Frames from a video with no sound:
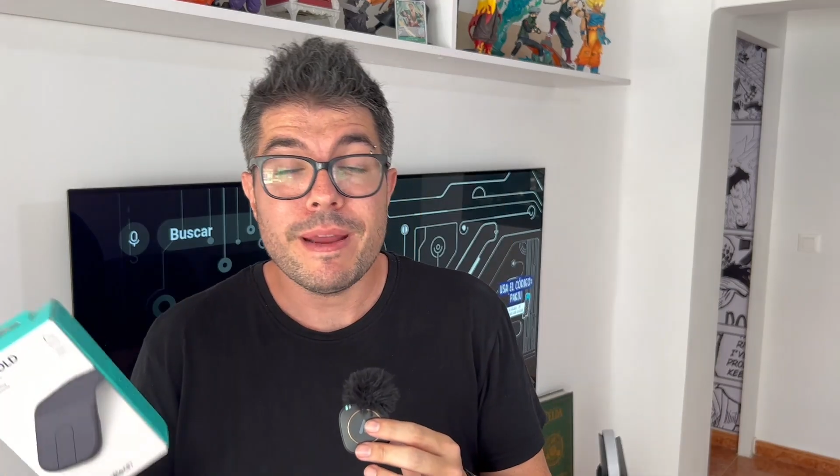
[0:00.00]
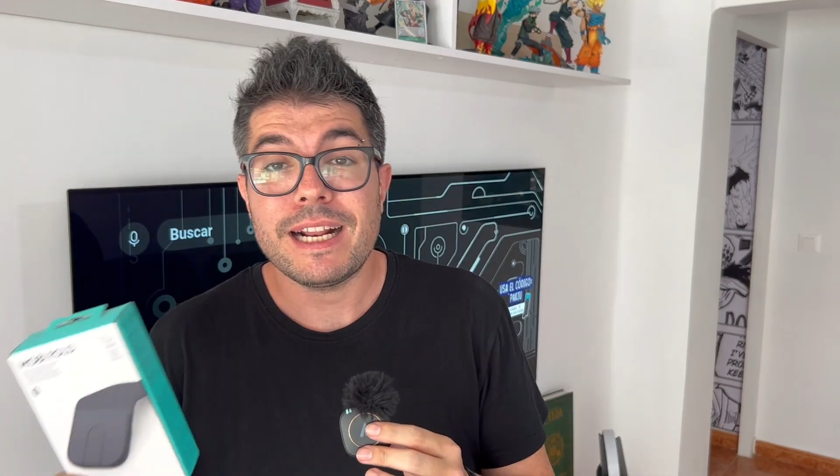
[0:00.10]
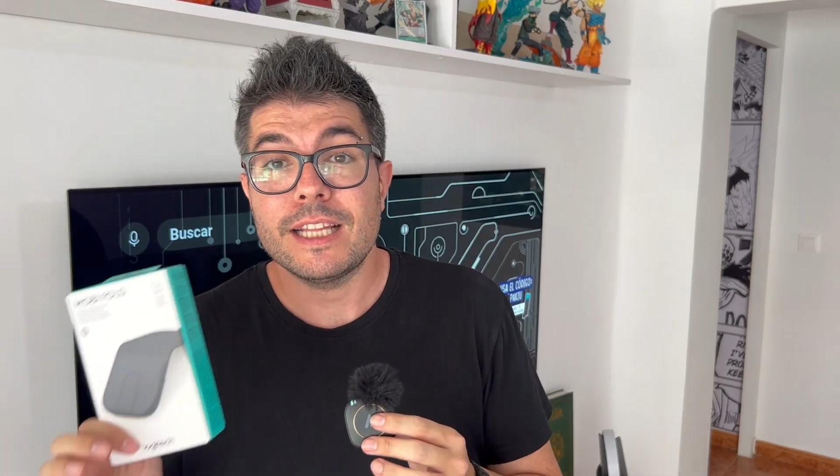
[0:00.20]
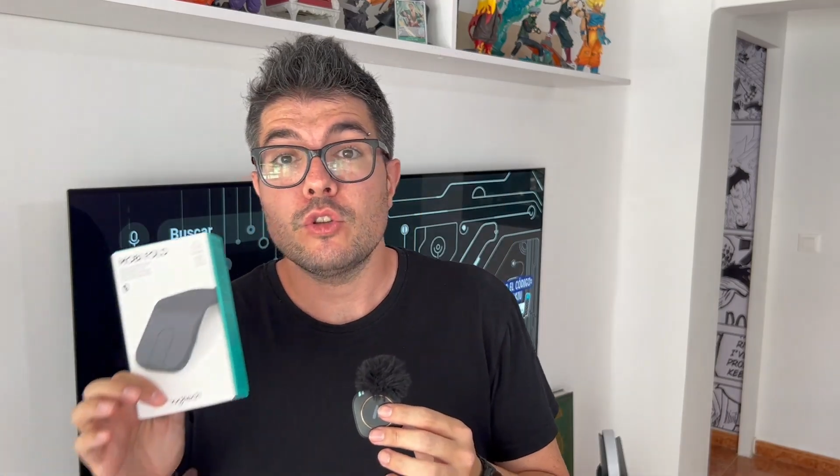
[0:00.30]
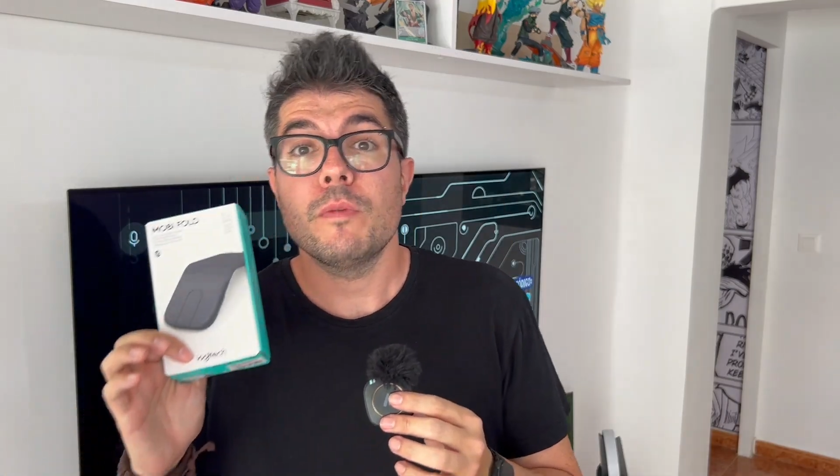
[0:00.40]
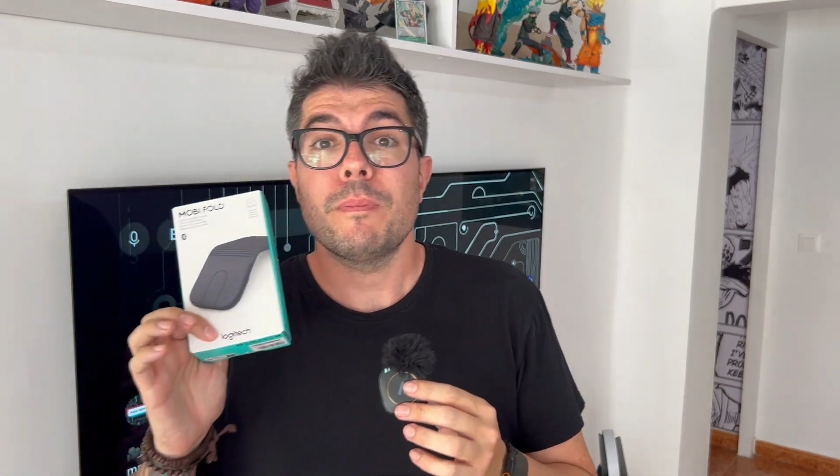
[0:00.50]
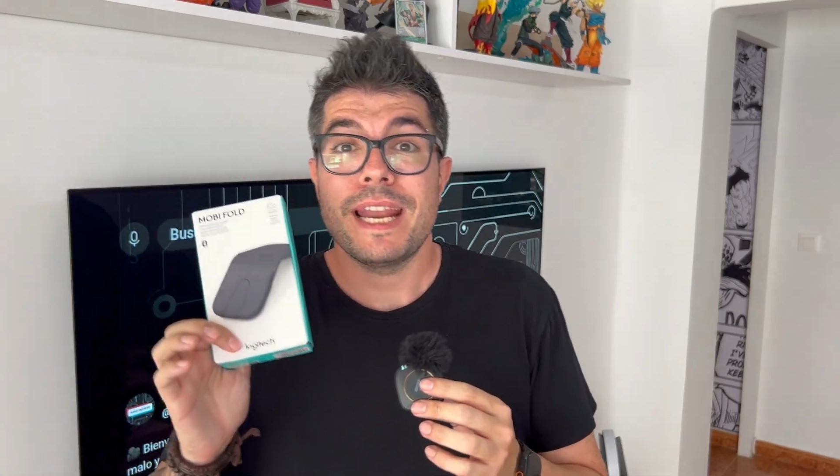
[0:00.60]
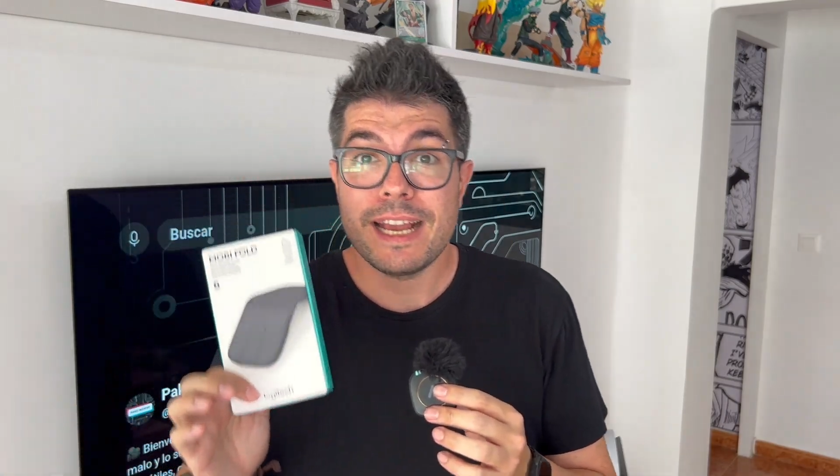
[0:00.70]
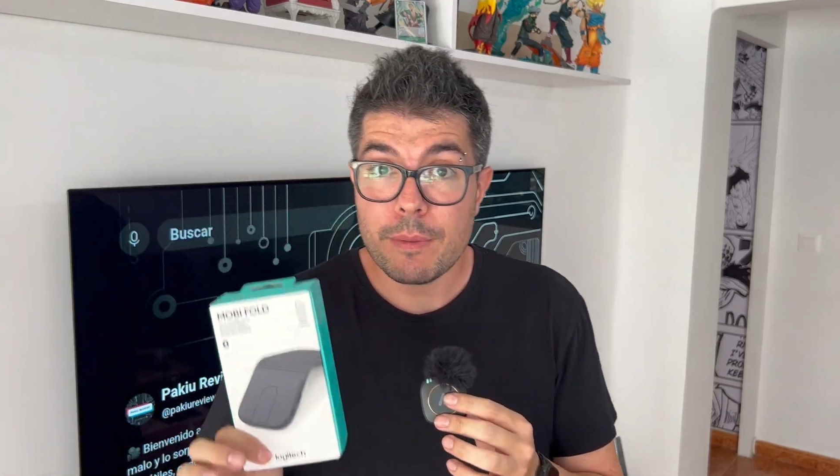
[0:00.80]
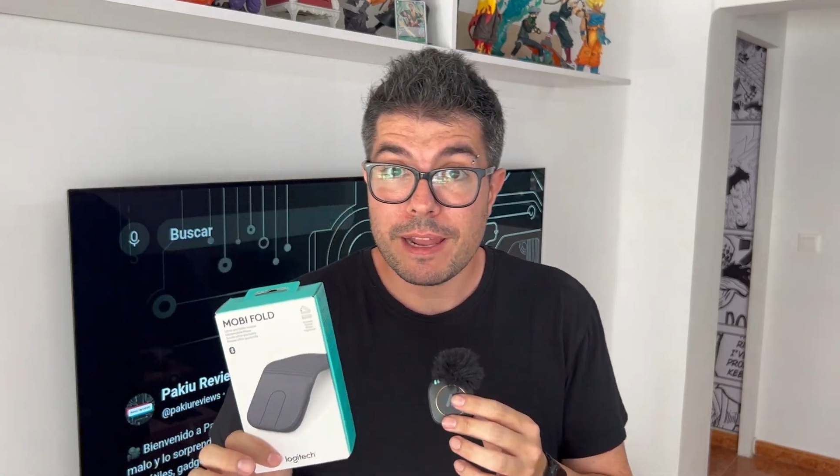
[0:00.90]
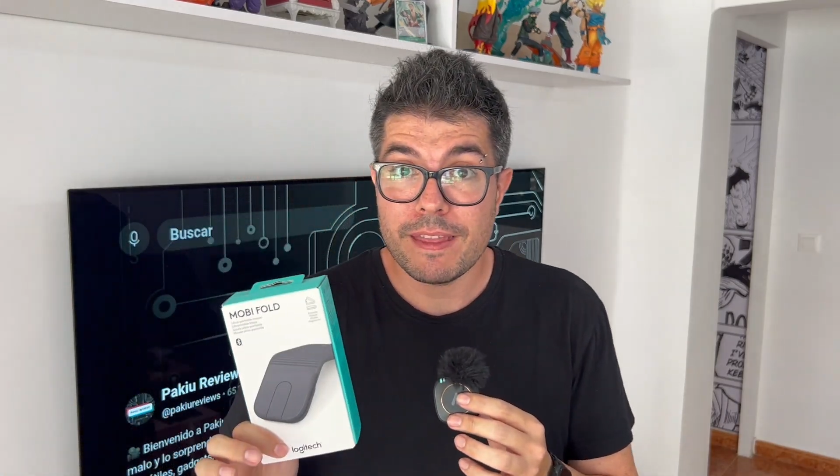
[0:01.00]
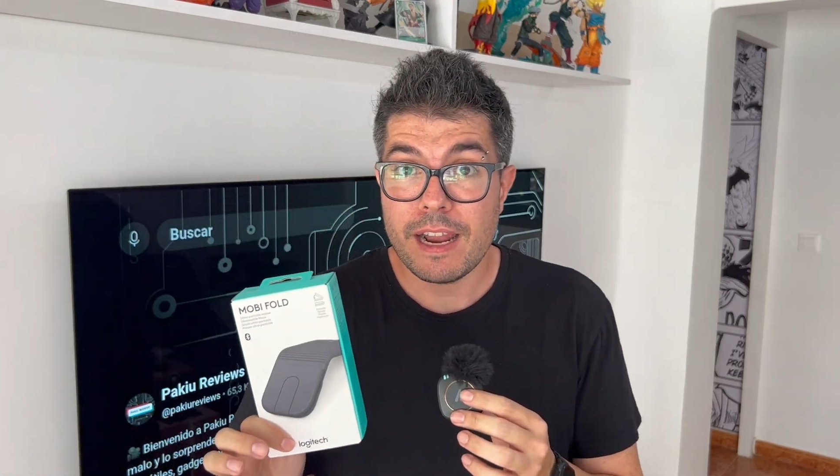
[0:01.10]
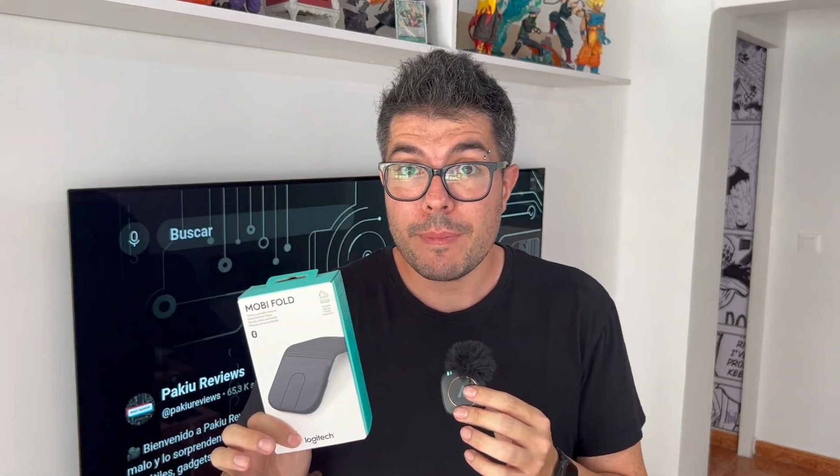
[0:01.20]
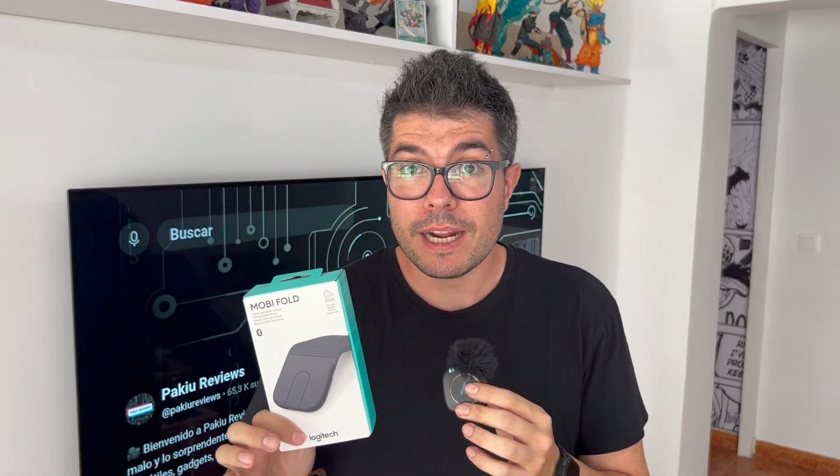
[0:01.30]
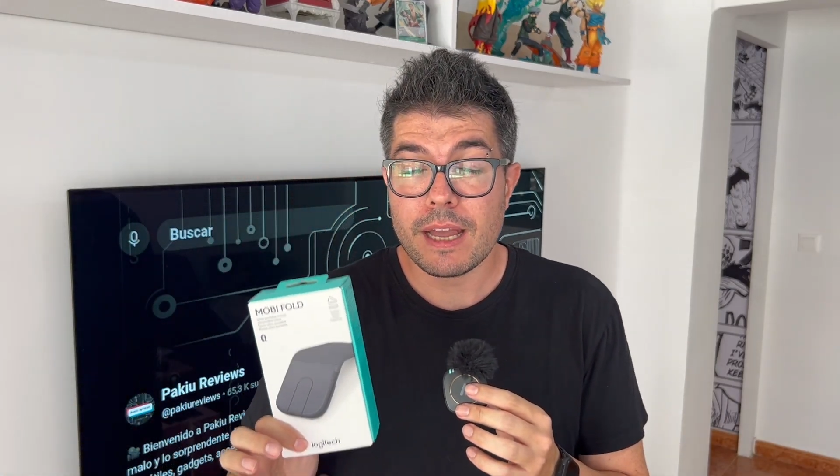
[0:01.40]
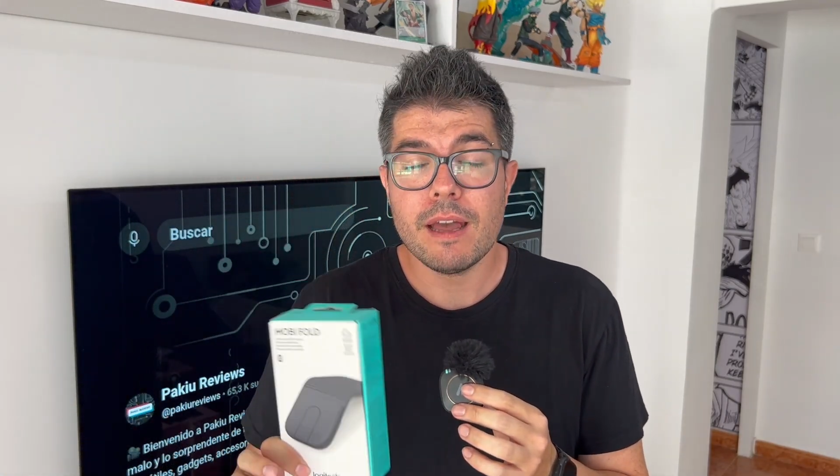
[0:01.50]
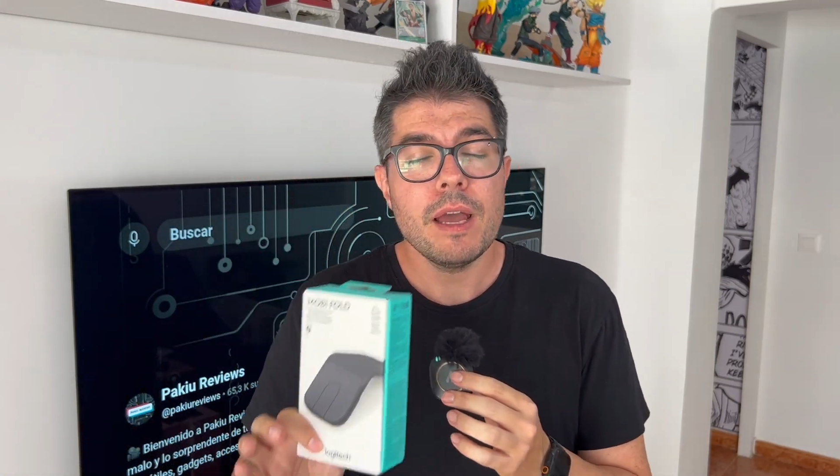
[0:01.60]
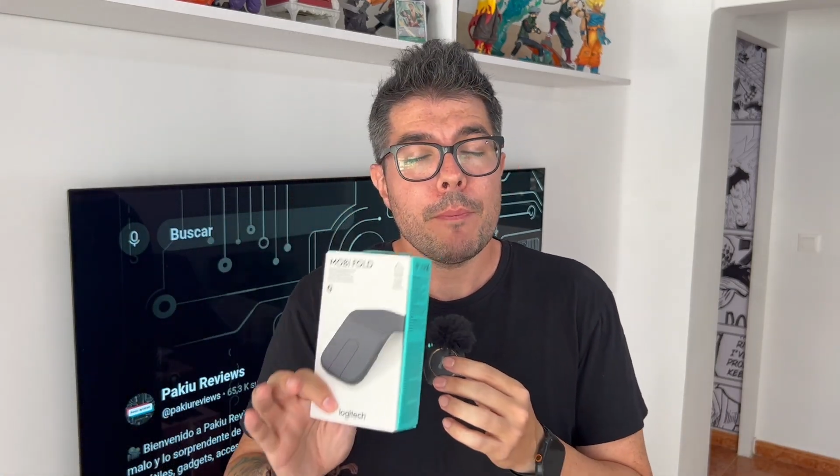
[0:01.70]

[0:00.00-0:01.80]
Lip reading: first foldable mouse designed